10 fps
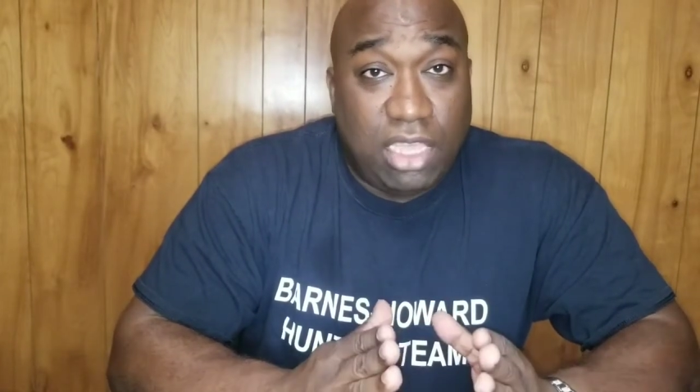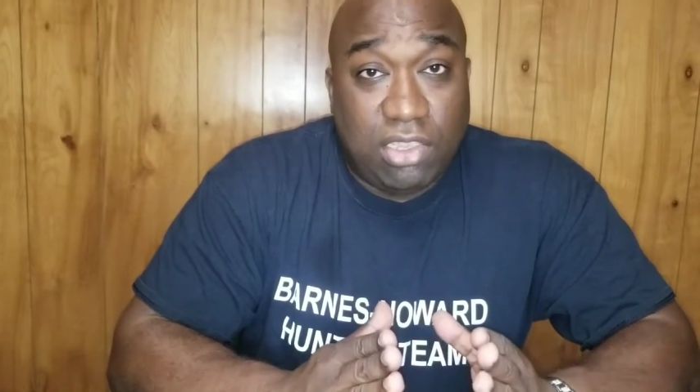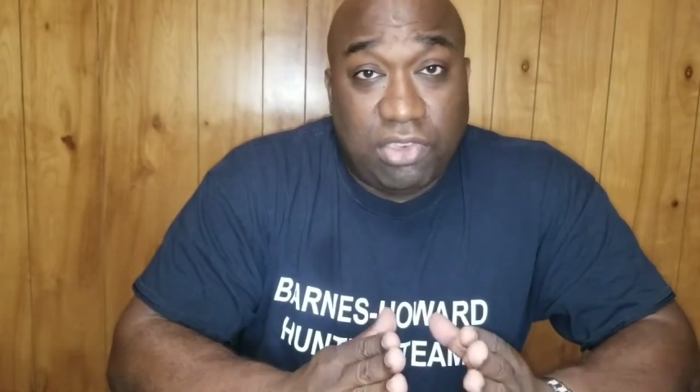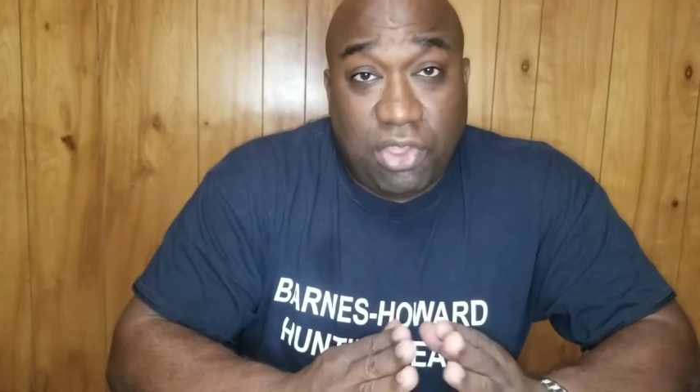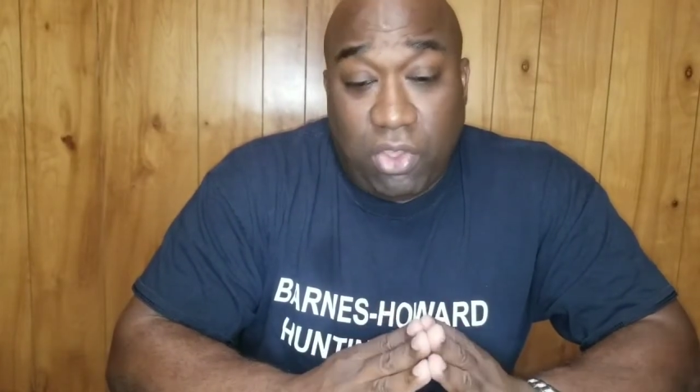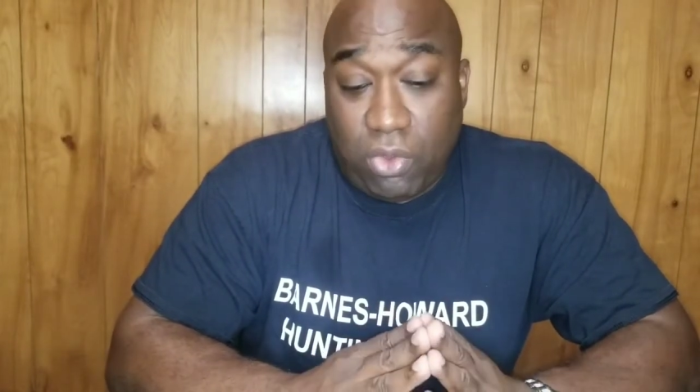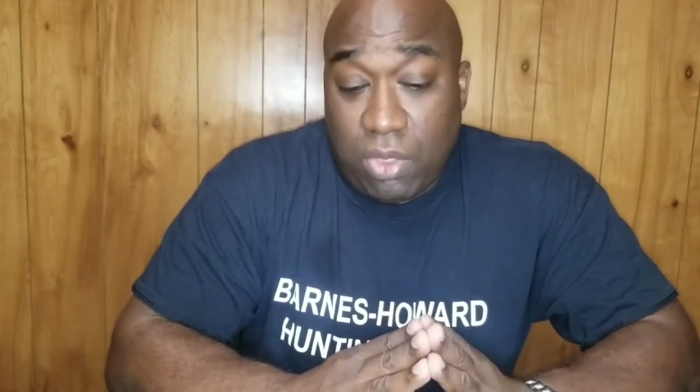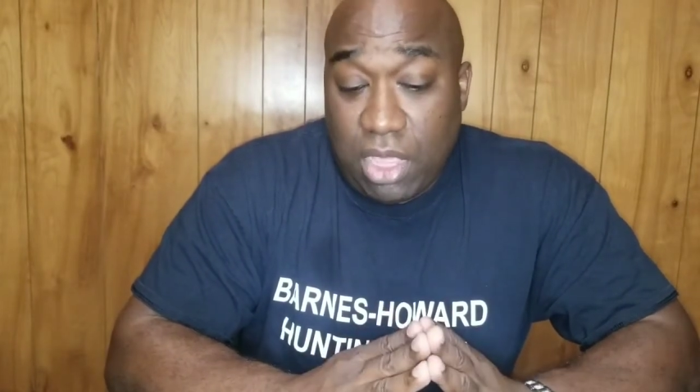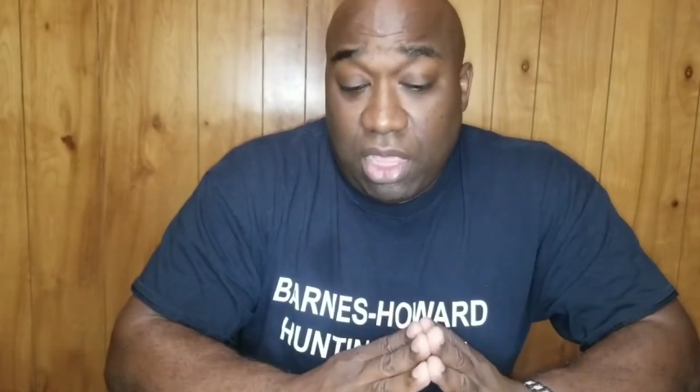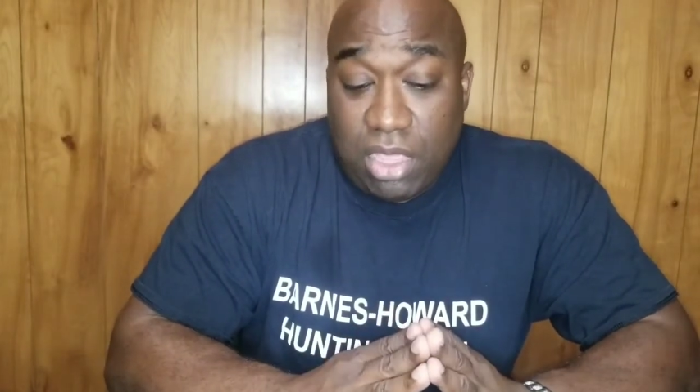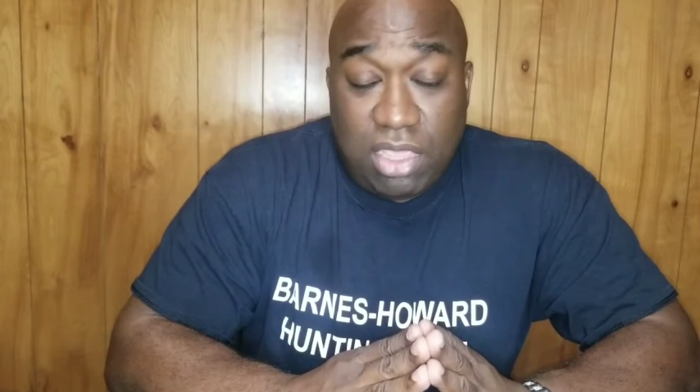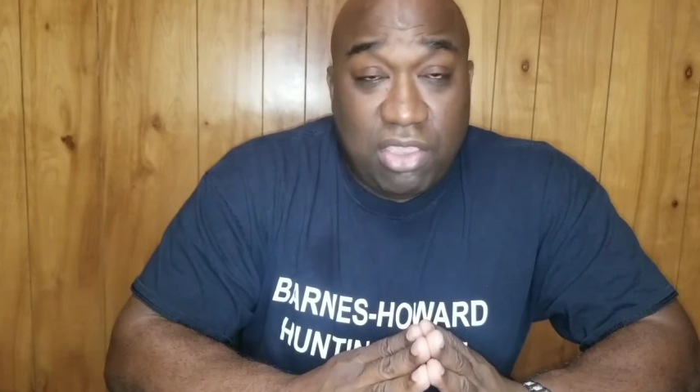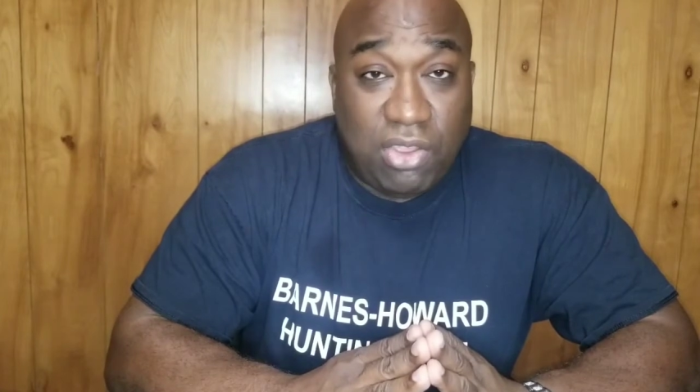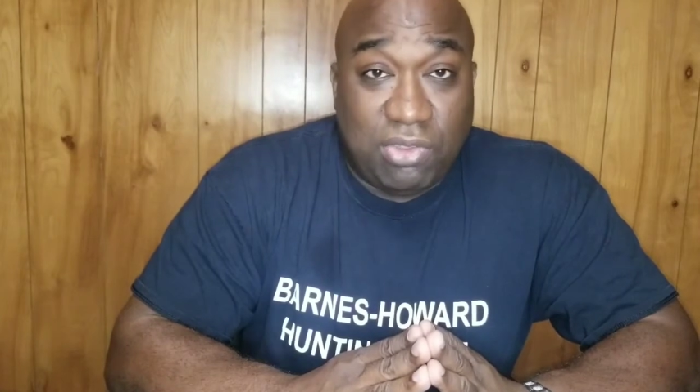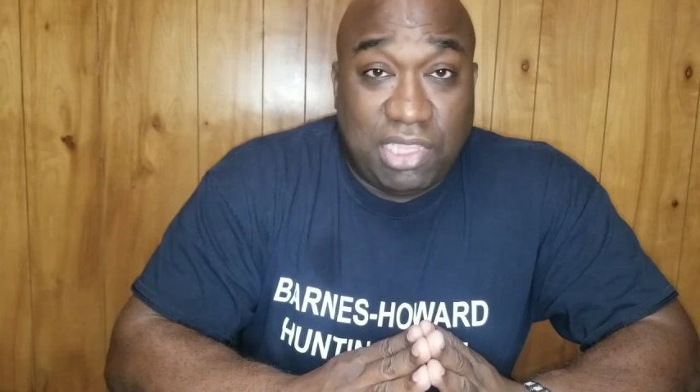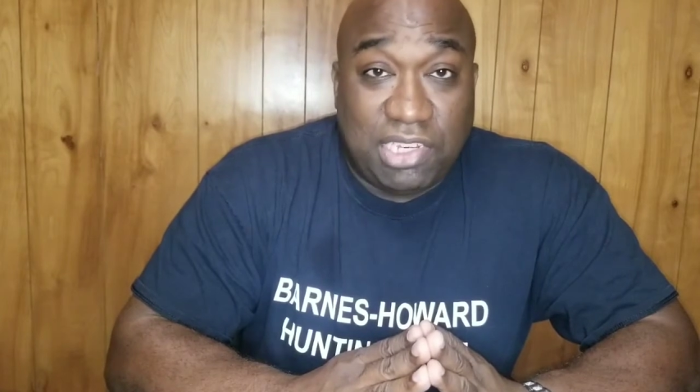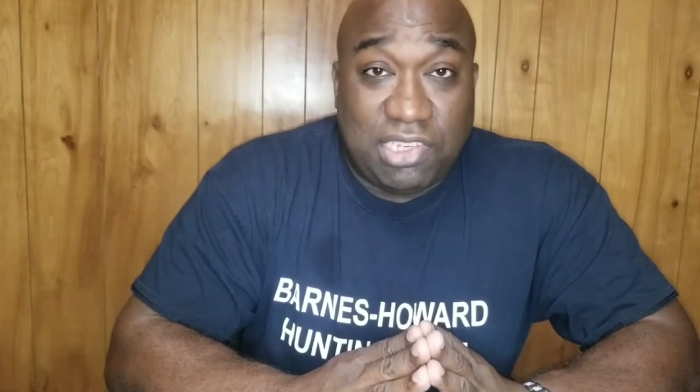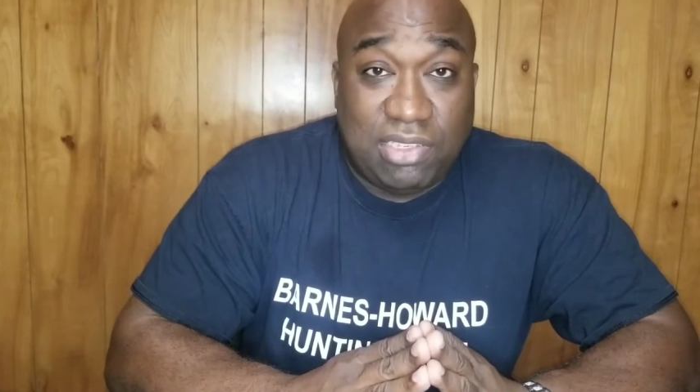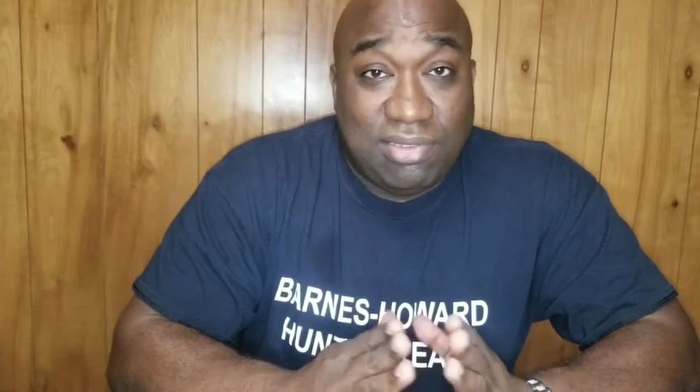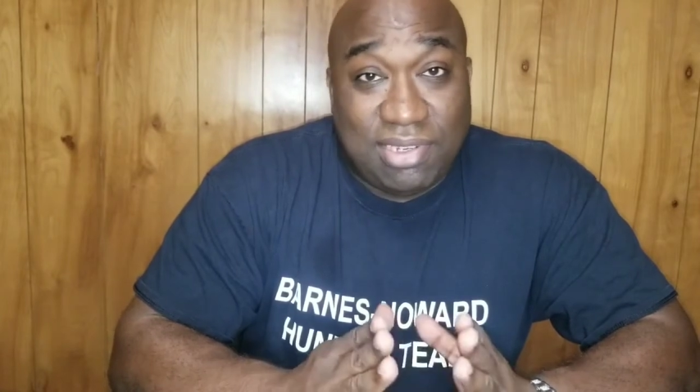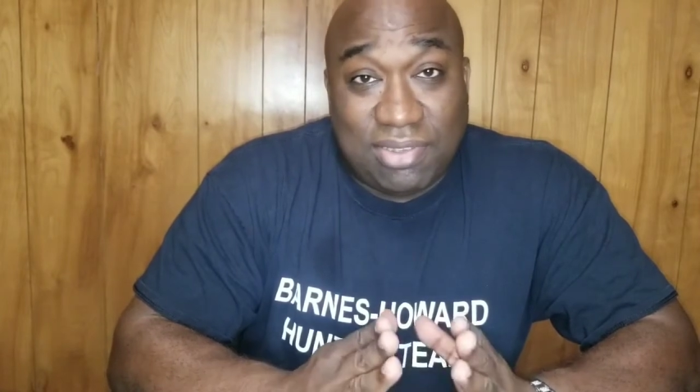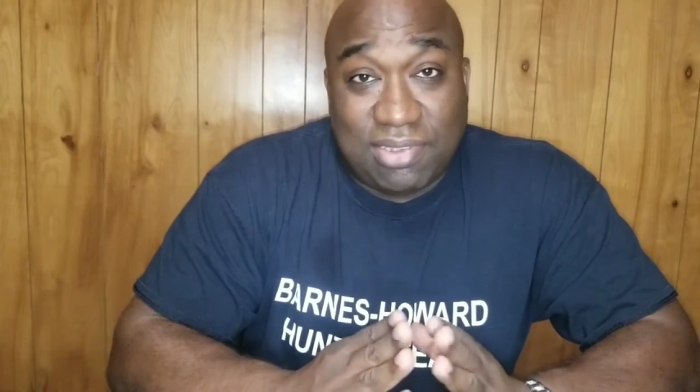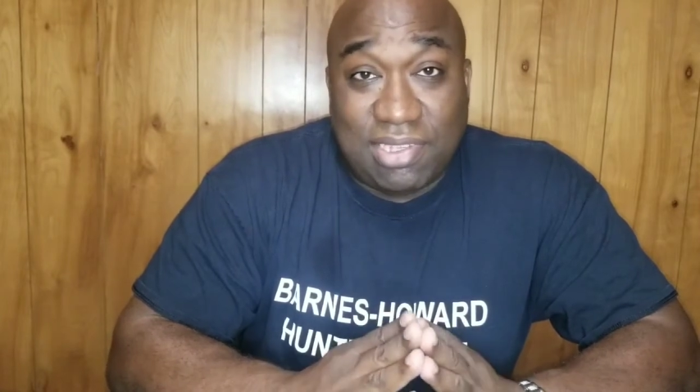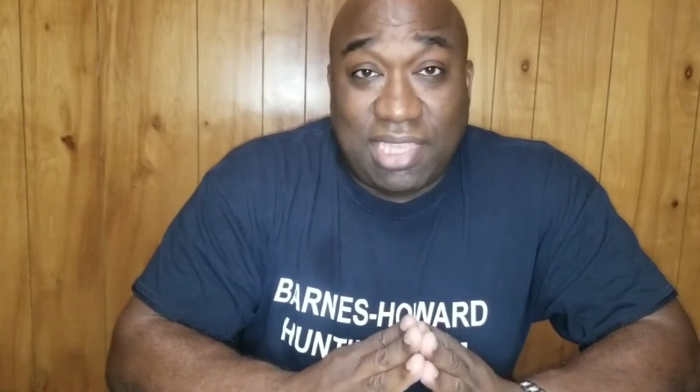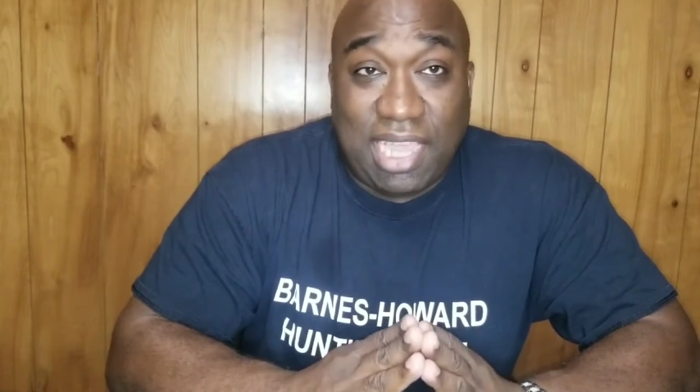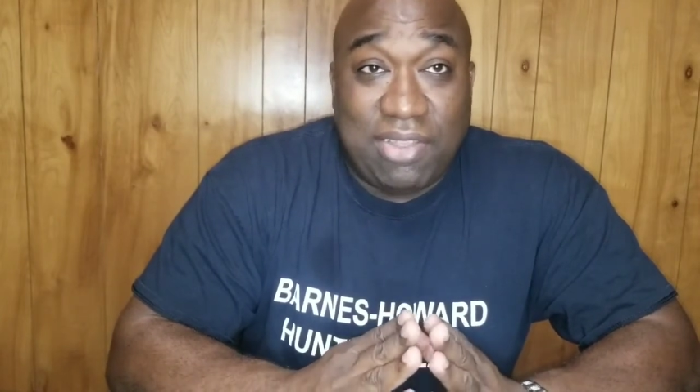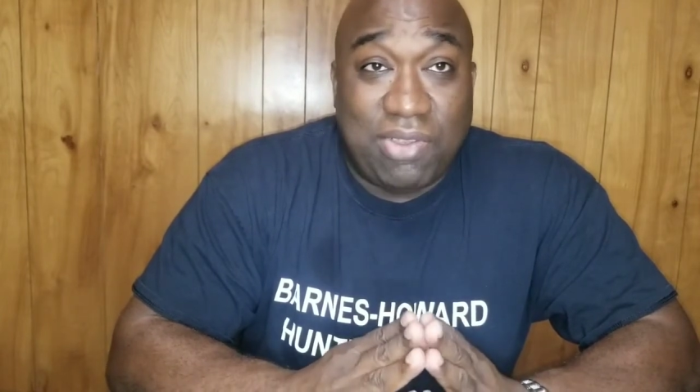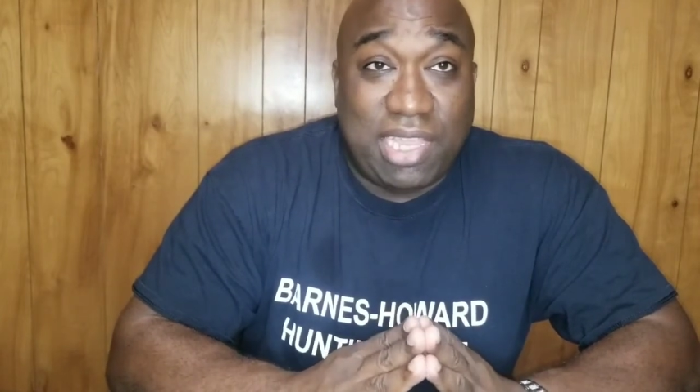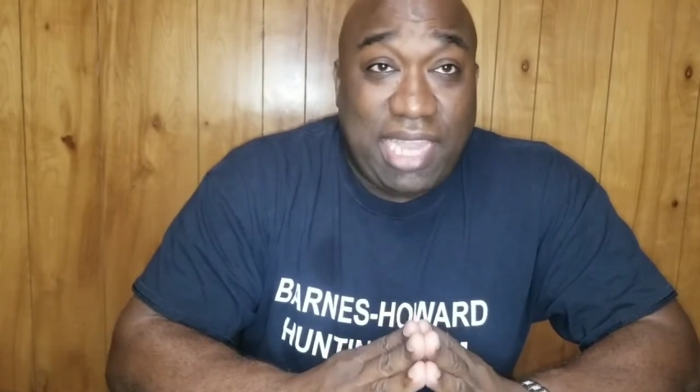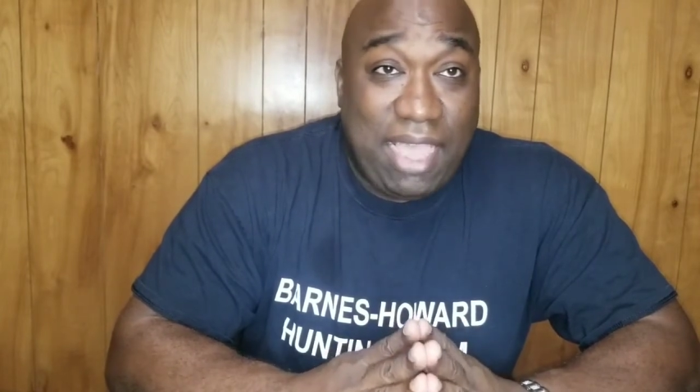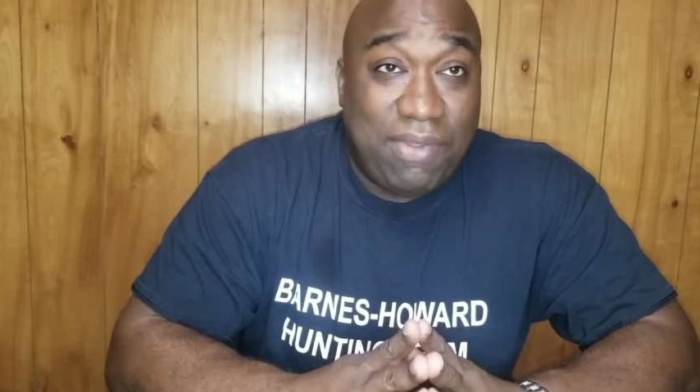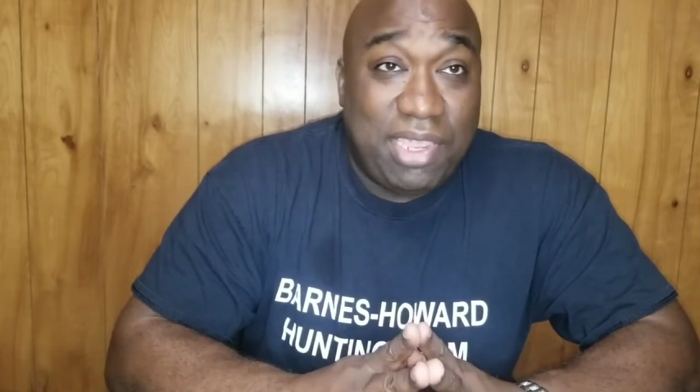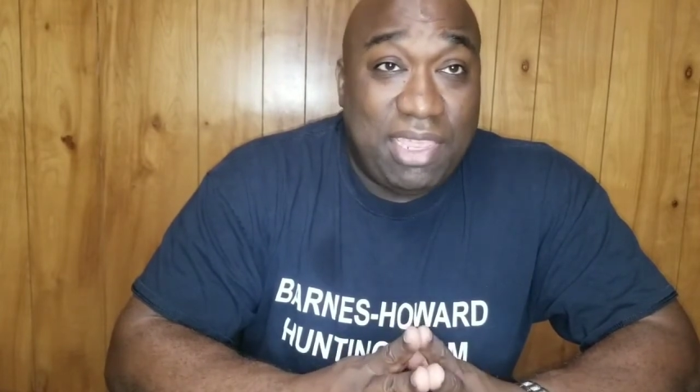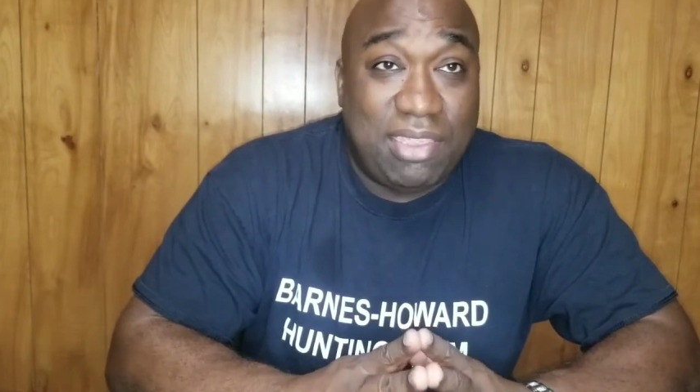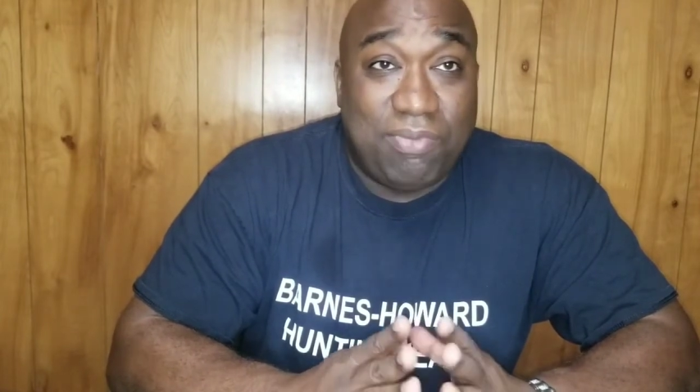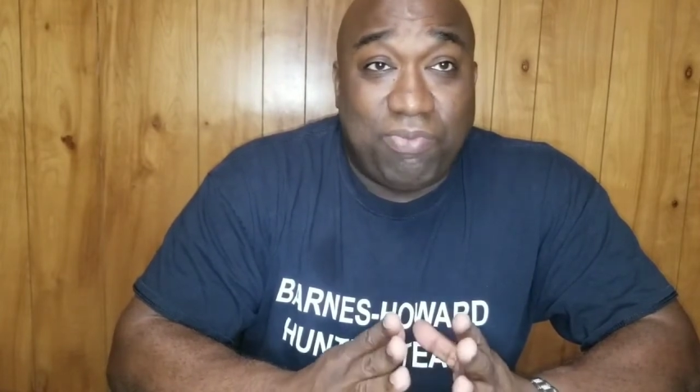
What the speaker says: So, then it's, got a little cloudy,